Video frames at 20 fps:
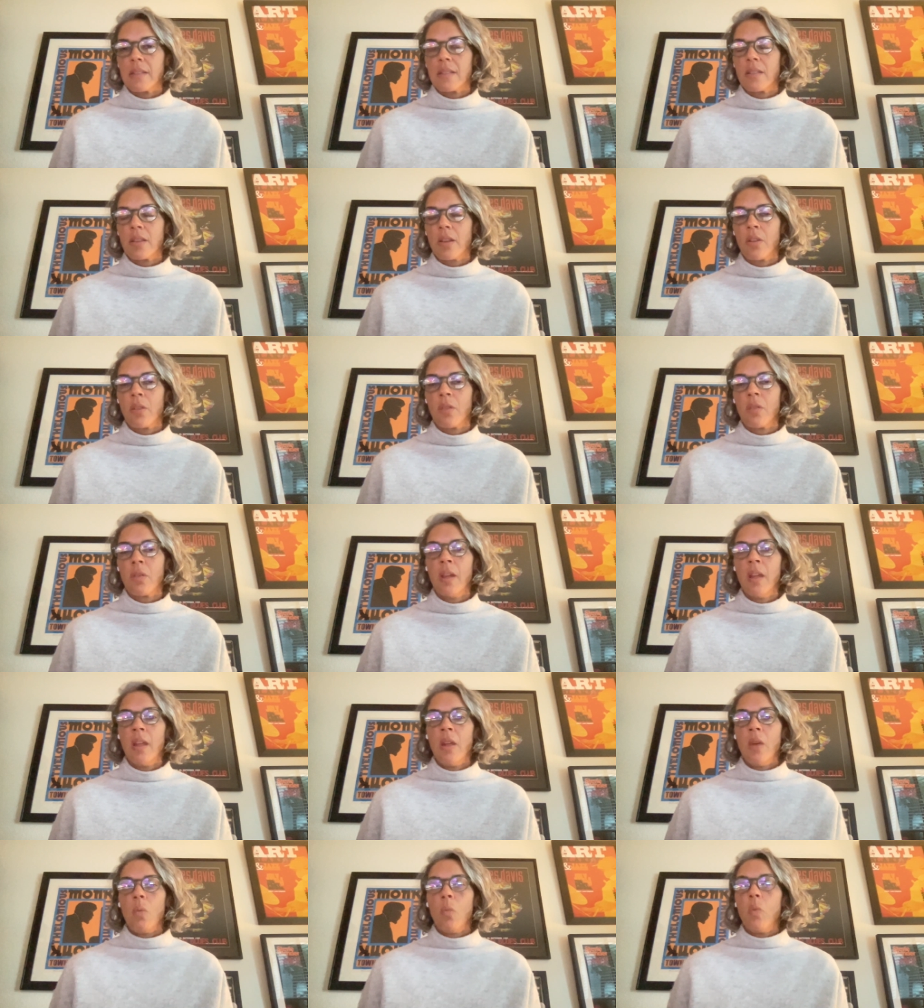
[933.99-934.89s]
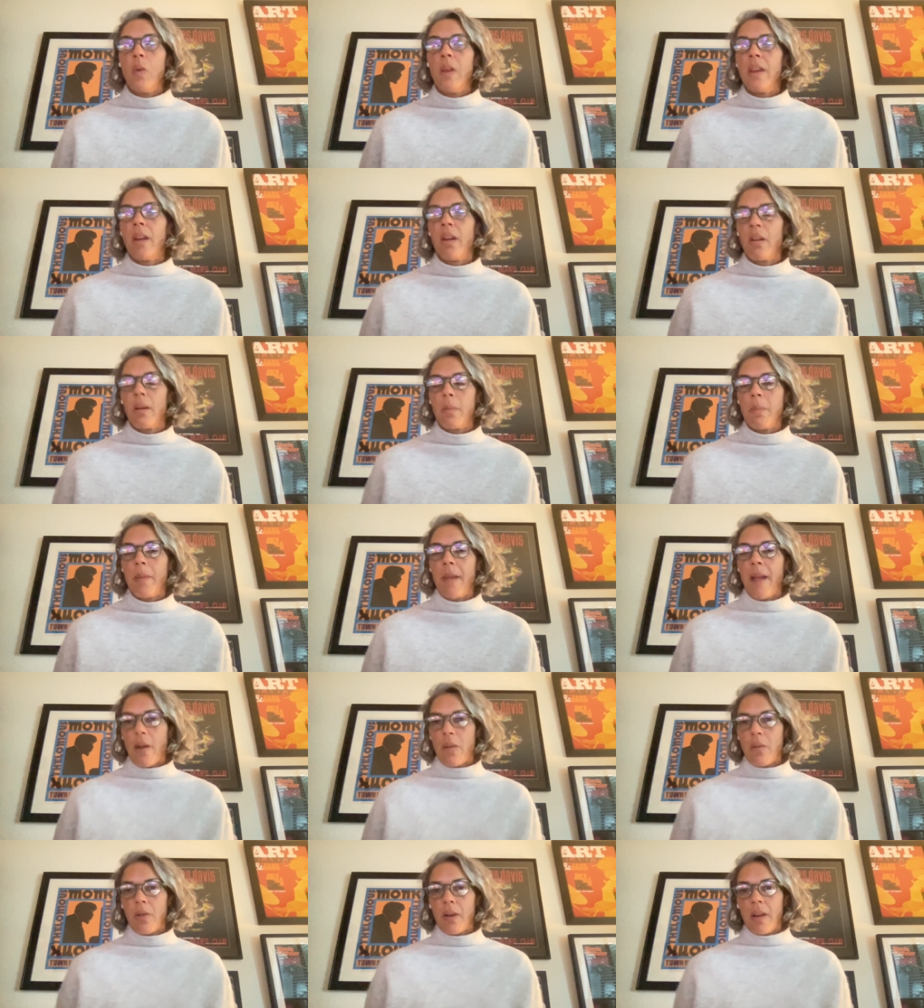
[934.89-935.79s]
So we are
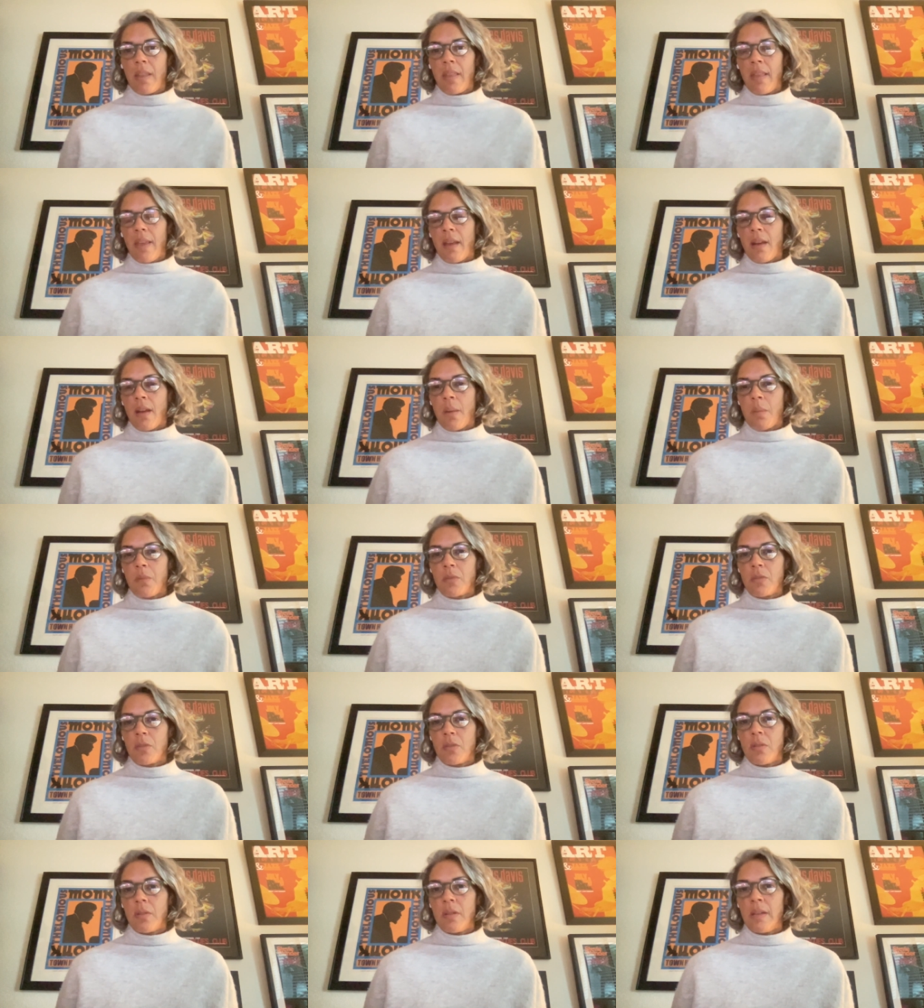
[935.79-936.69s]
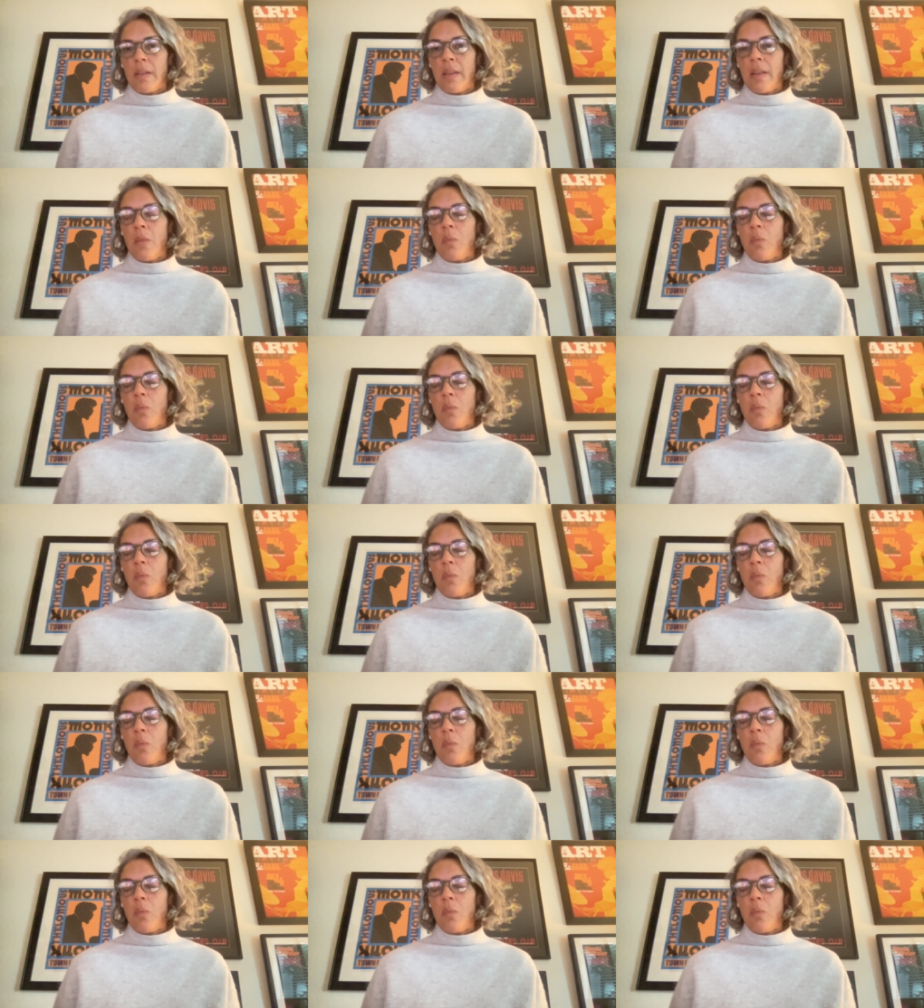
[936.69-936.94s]
empowering that opportunity.